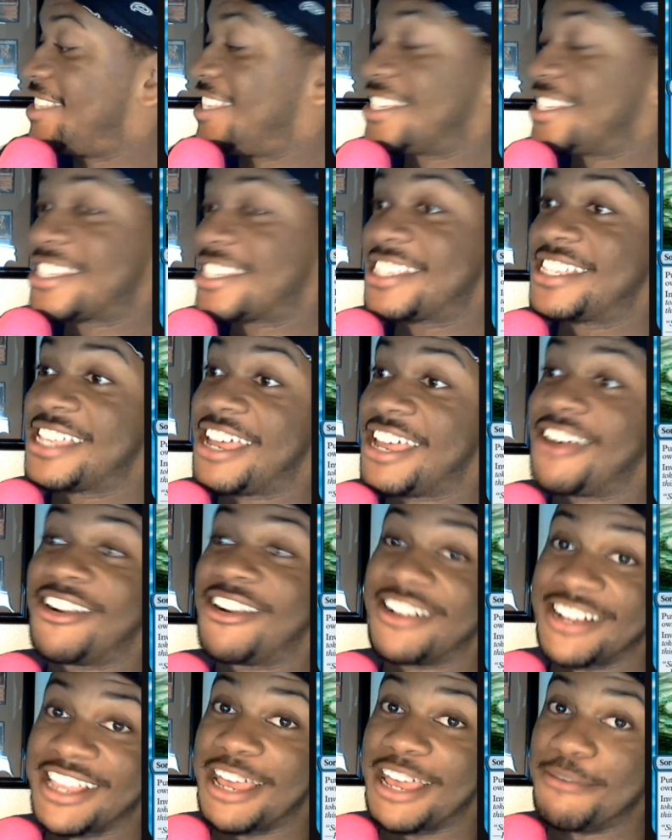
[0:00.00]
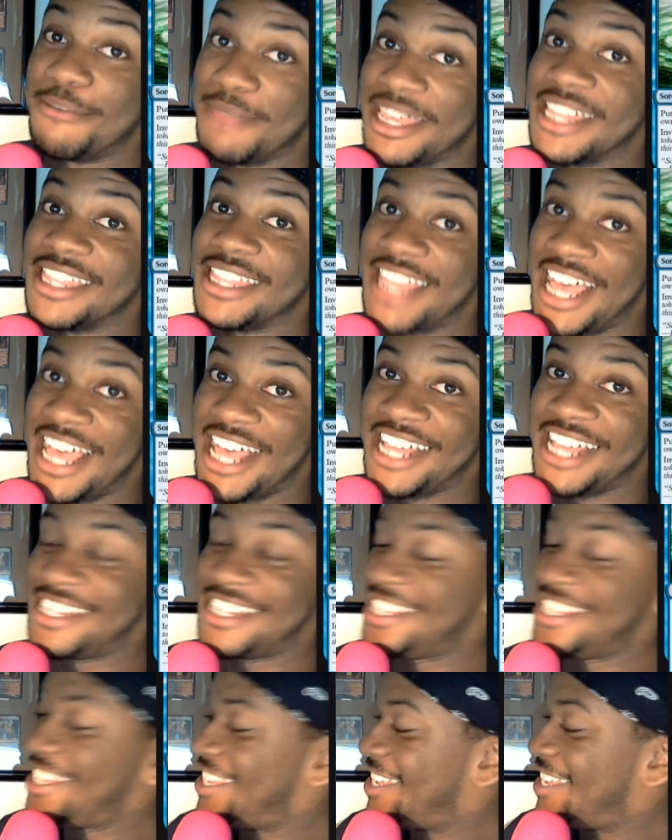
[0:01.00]
This card got me a
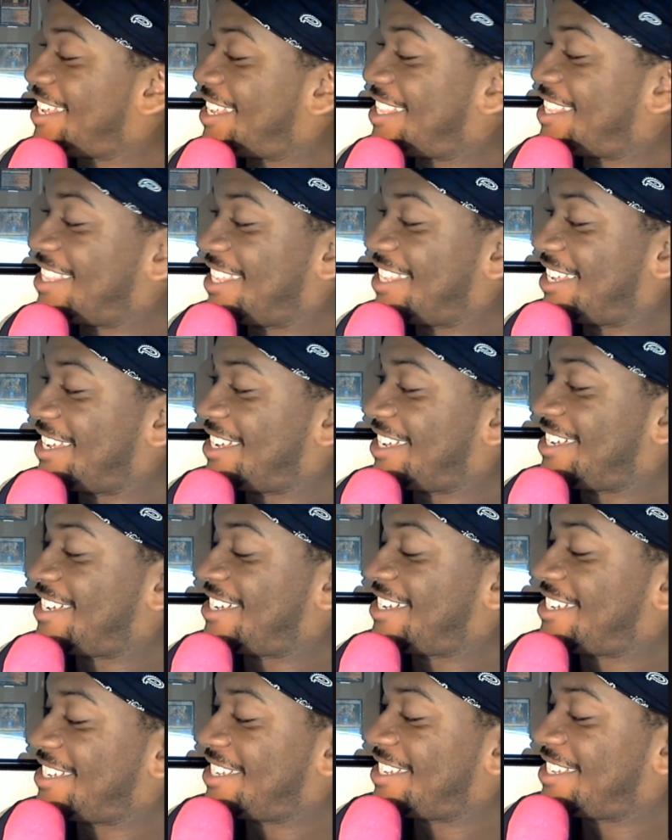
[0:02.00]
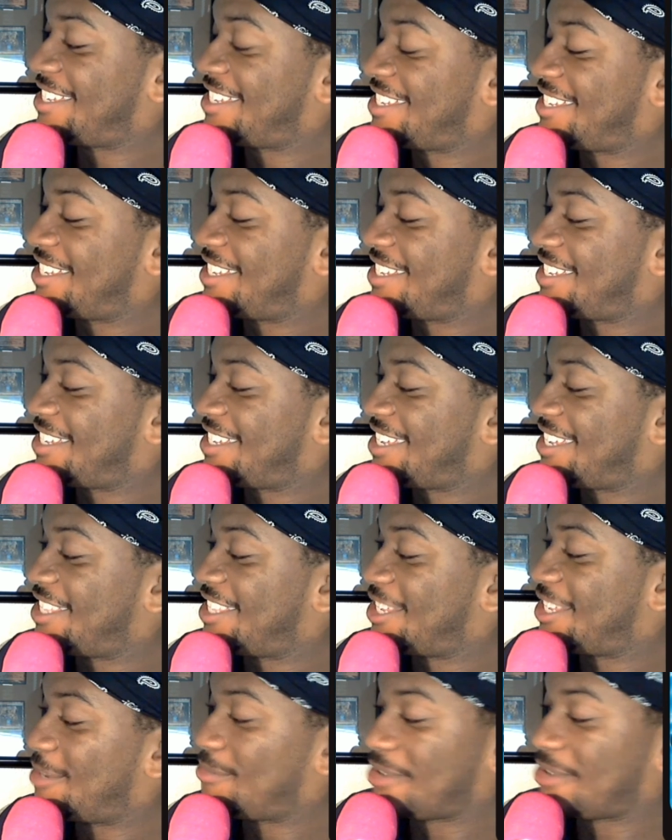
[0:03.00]
lot in the
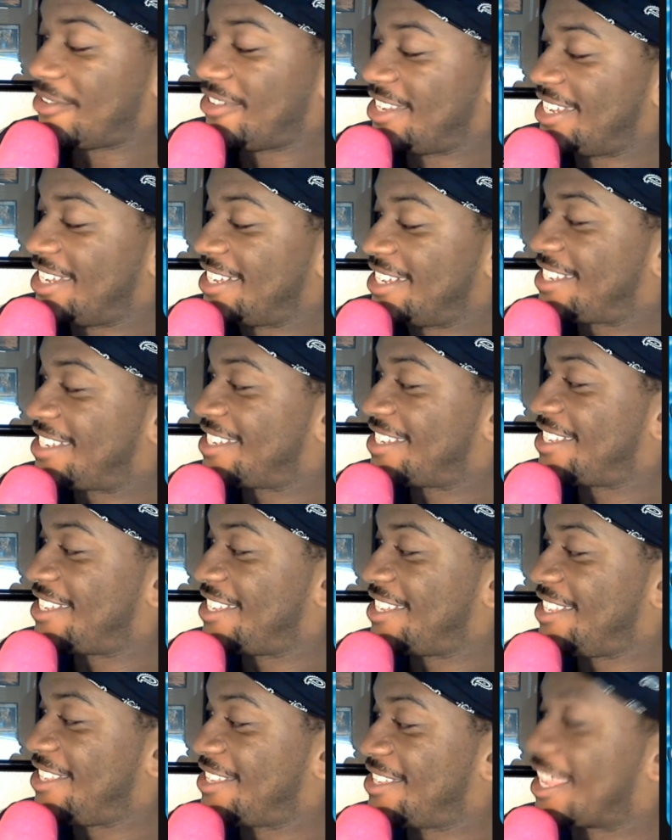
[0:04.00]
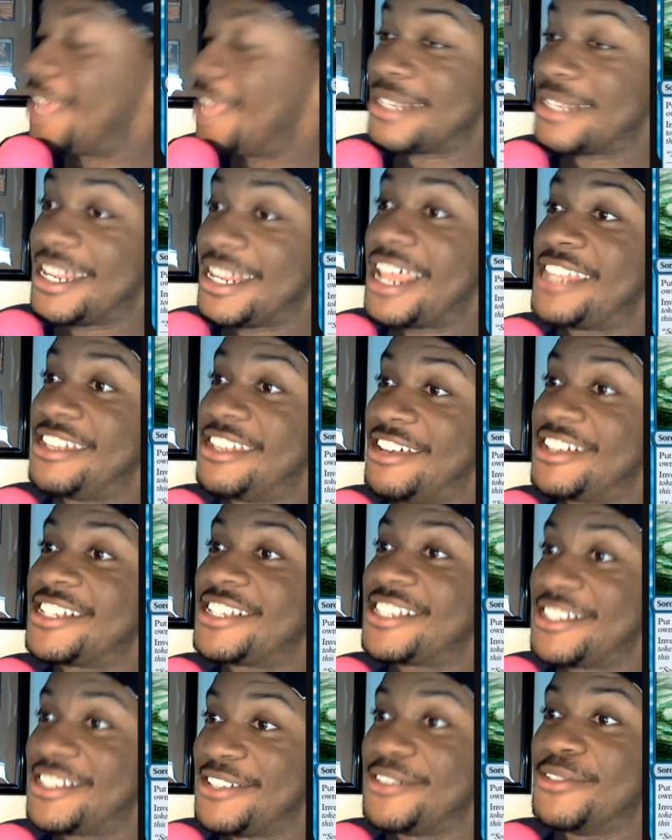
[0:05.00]
pre-release. Games that I
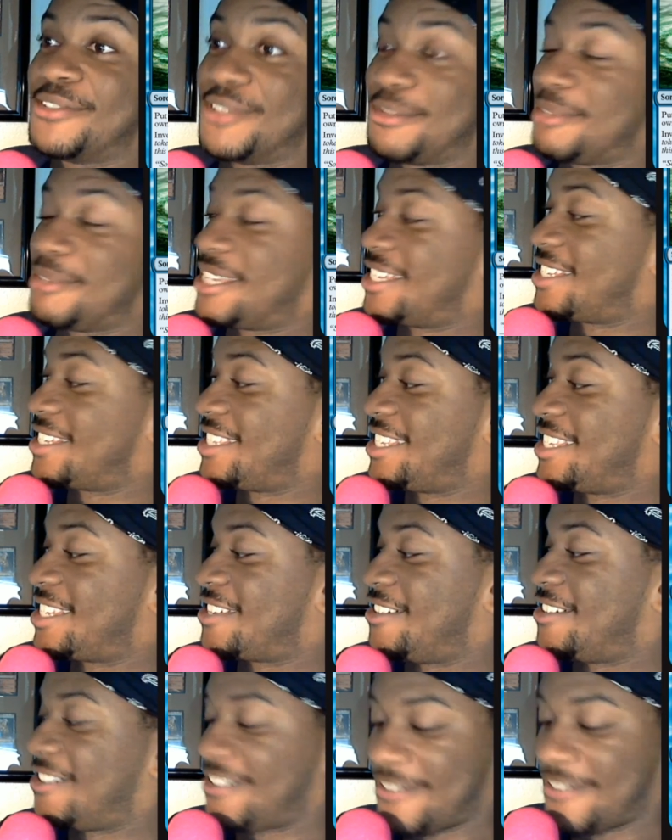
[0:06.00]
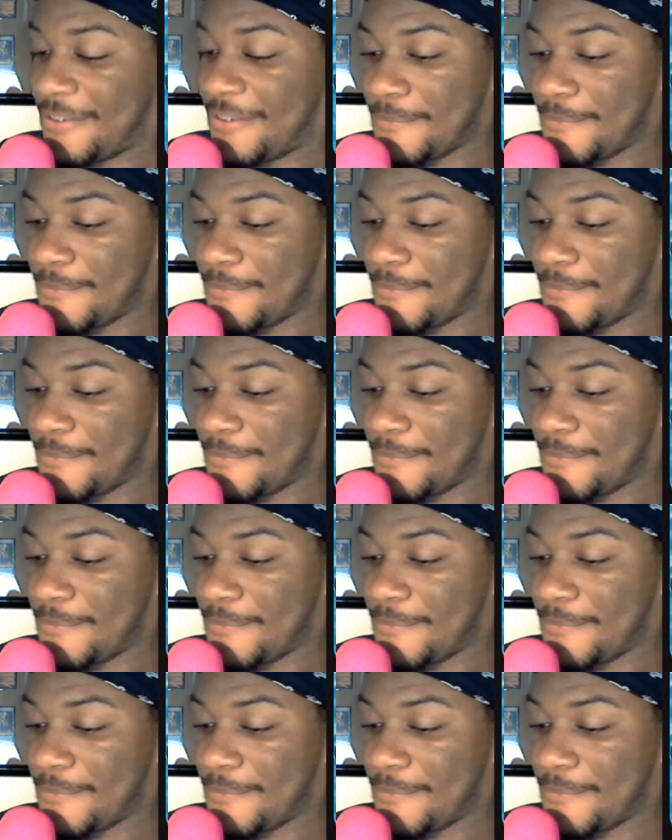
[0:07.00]
lost was because of this card.